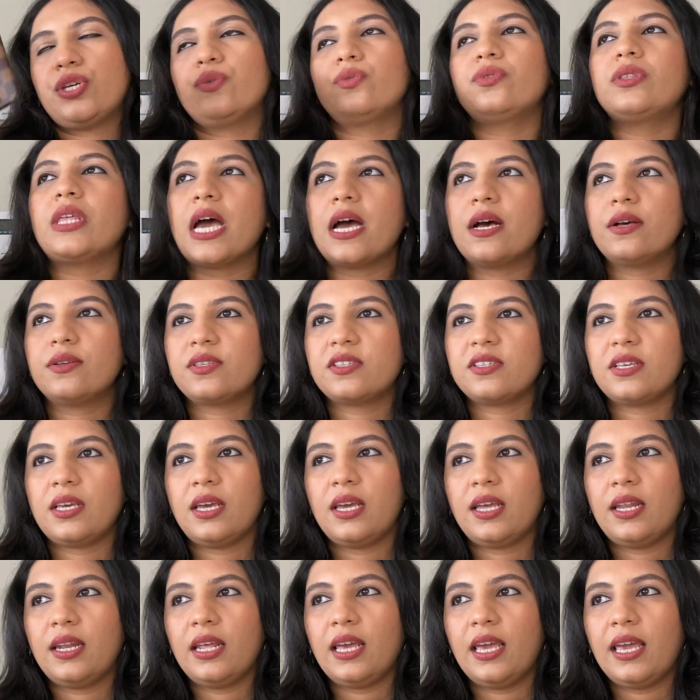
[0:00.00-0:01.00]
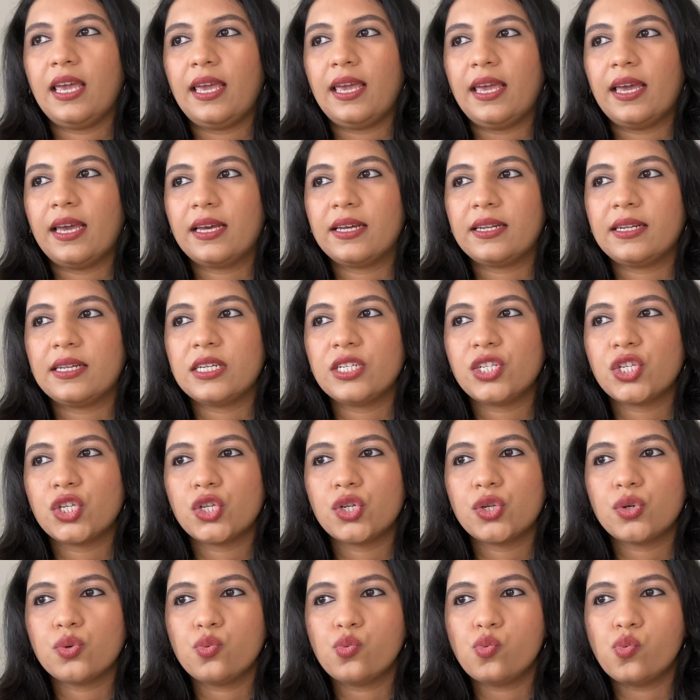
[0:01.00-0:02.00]

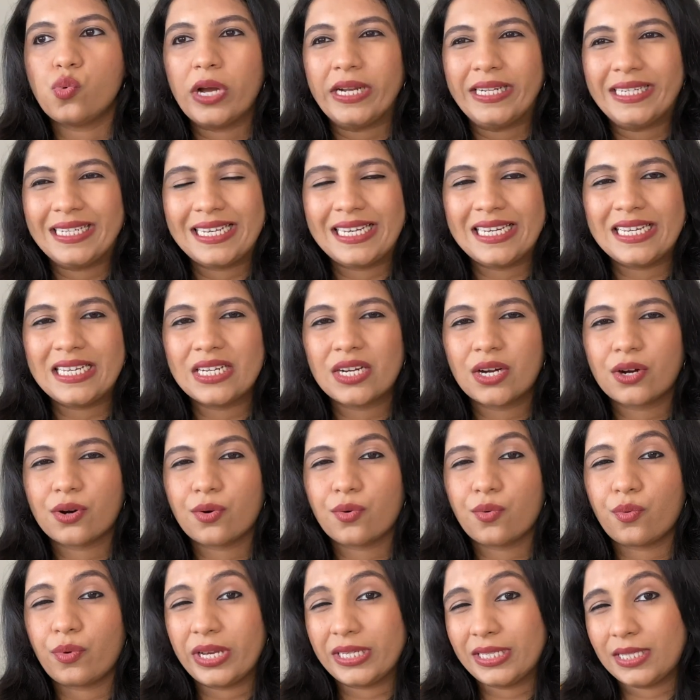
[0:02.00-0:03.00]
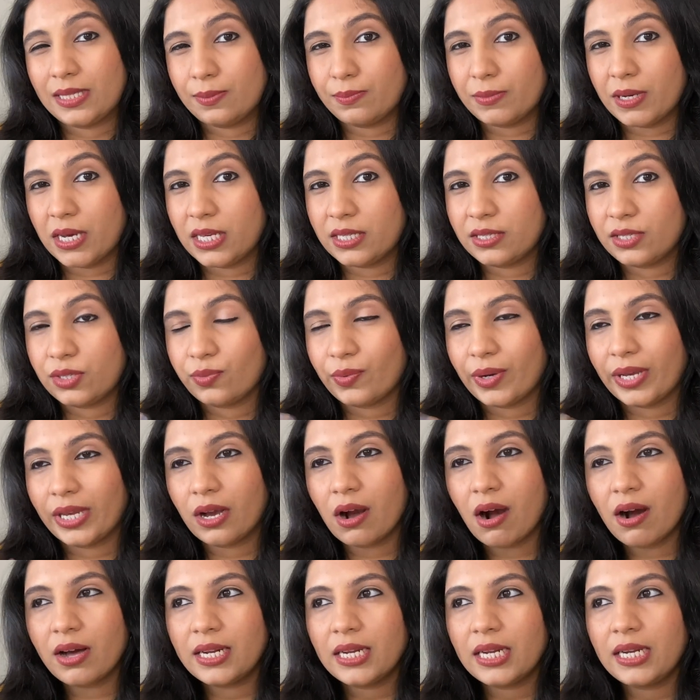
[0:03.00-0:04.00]
2020 Christmas. So I
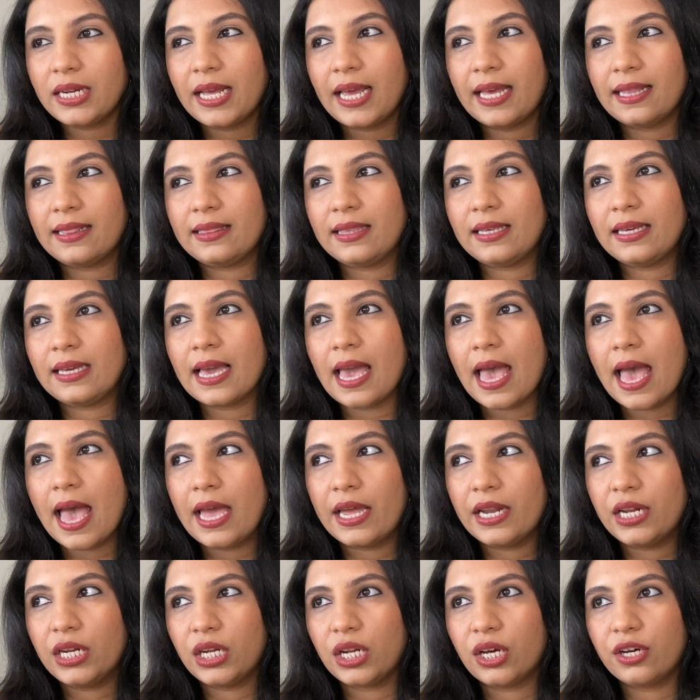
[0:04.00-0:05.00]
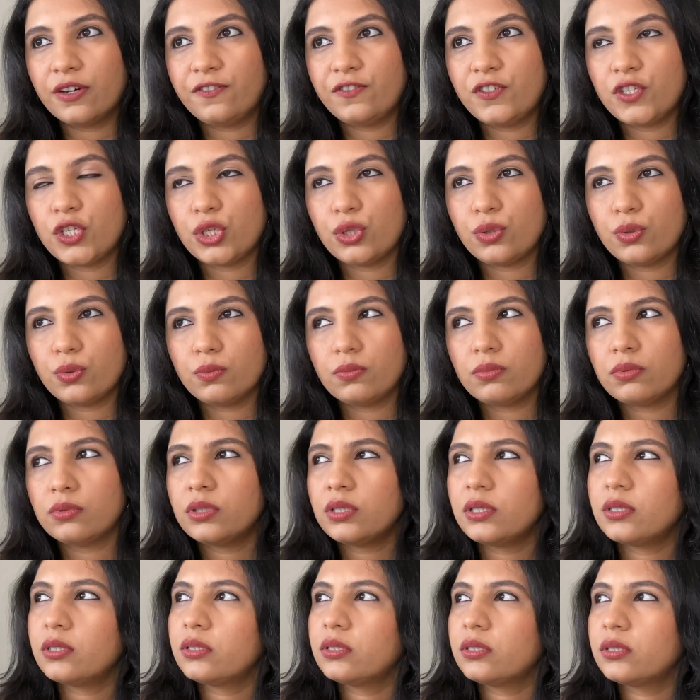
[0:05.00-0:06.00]
got it at the end of
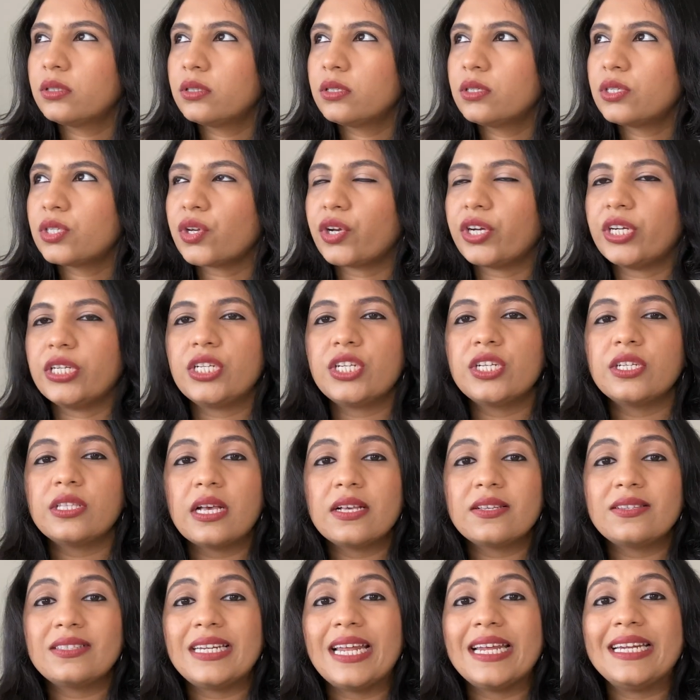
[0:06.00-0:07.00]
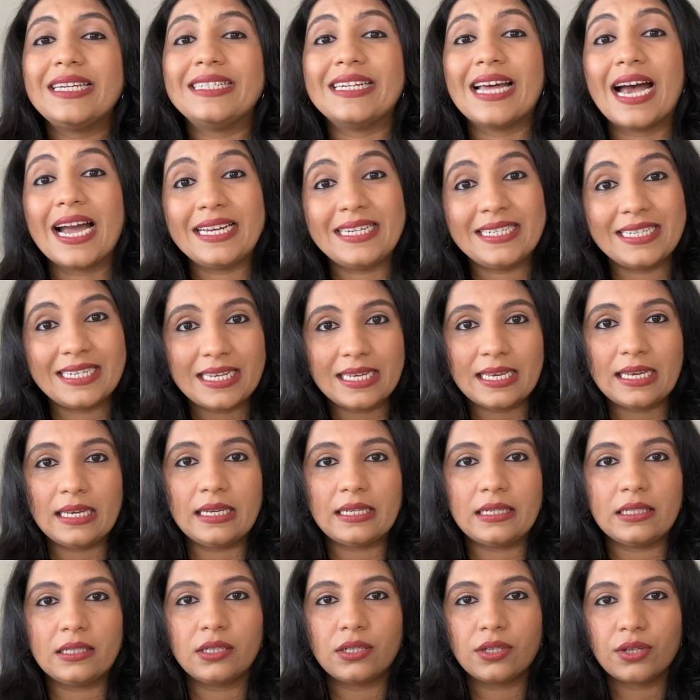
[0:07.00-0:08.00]
2019
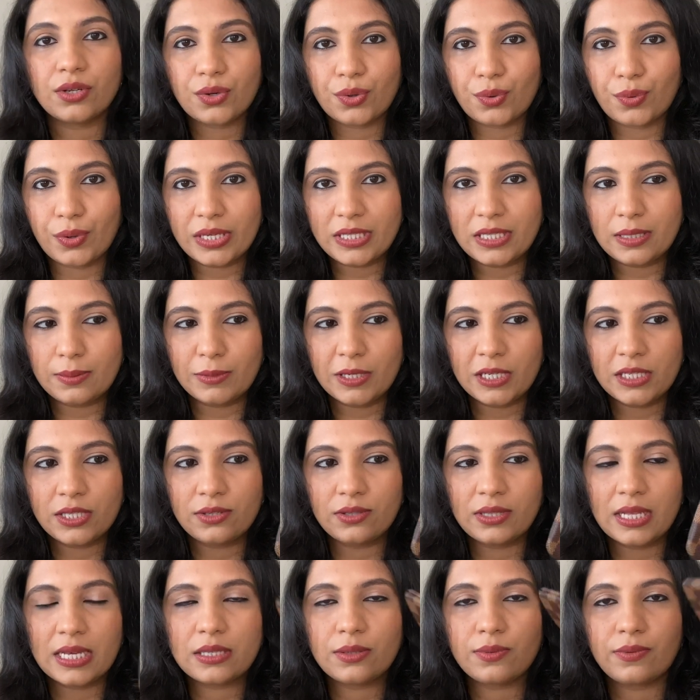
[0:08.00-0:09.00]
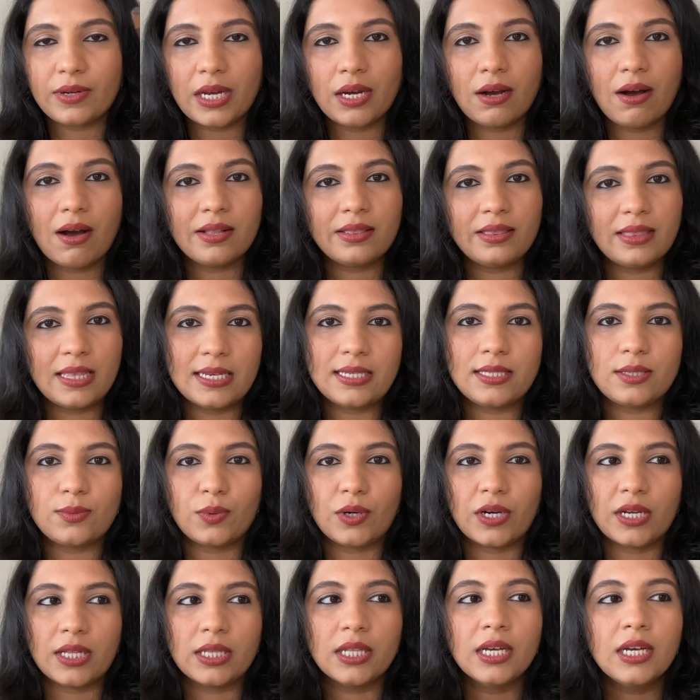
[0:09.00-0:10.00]
Christmas. So that's when I got this
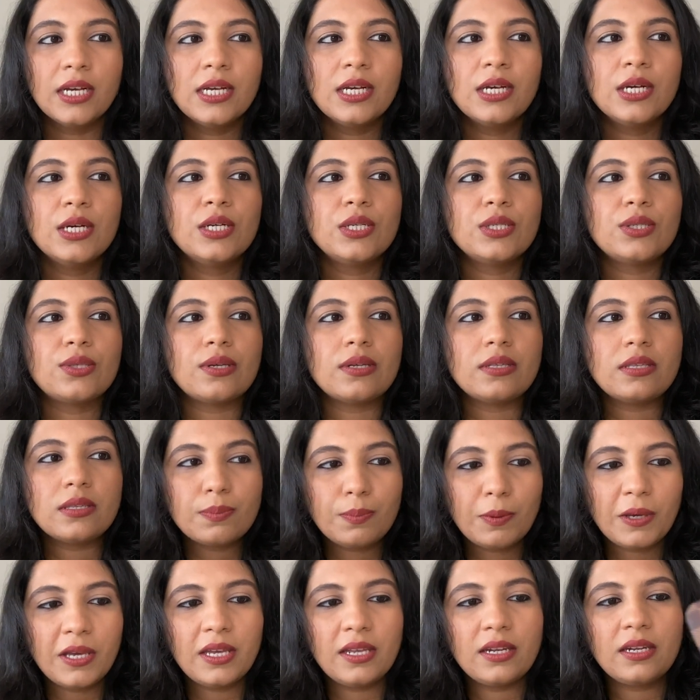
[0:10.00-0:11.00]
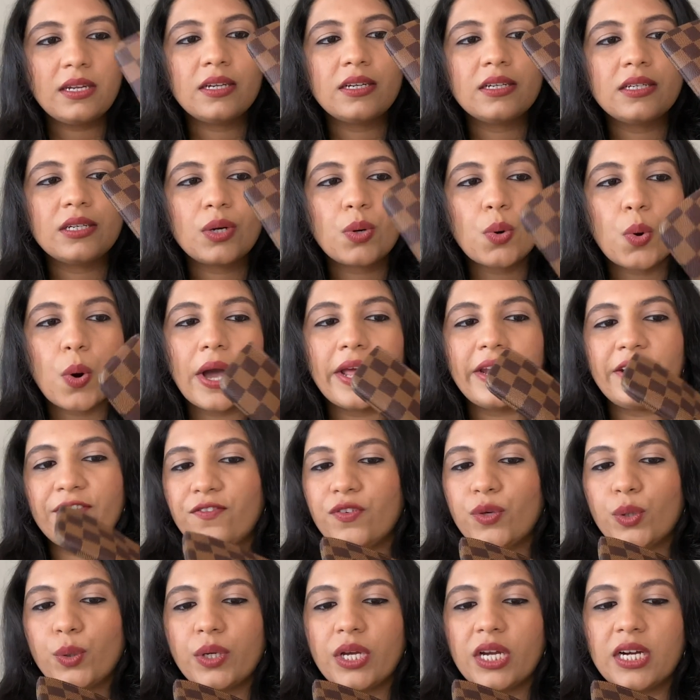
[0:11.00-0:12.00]
one. So it's been quite a
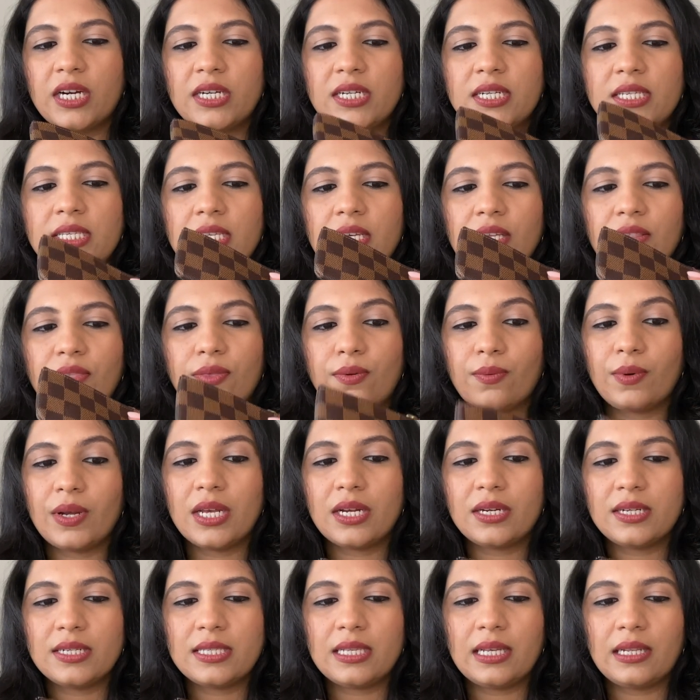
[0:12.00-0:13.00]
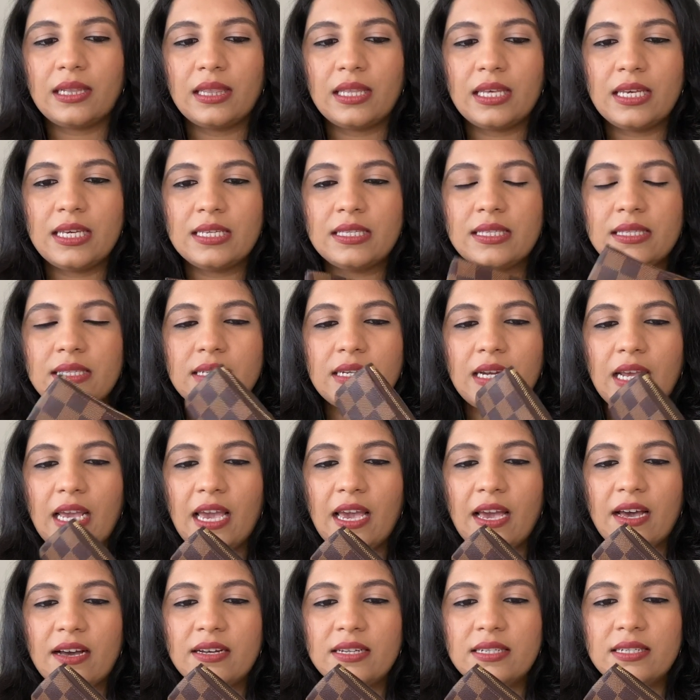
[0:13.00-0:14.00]
few years, 3 years at least,
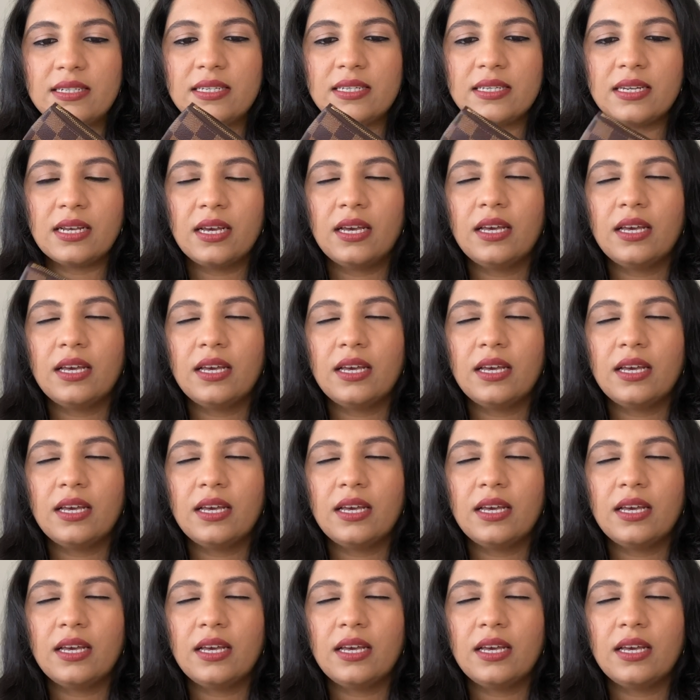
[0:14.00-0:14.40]
and